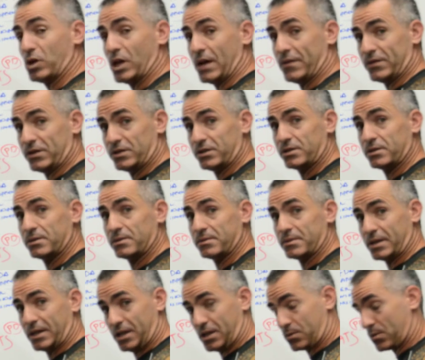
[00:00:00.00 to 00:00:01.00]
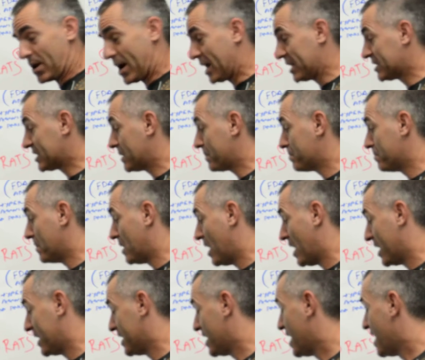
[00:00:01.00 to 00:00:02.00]
levels in the rats, keep in
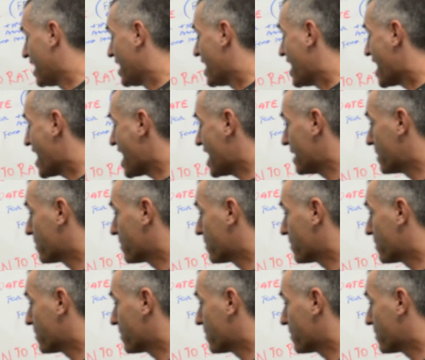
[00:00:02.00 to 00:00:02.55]
mind, and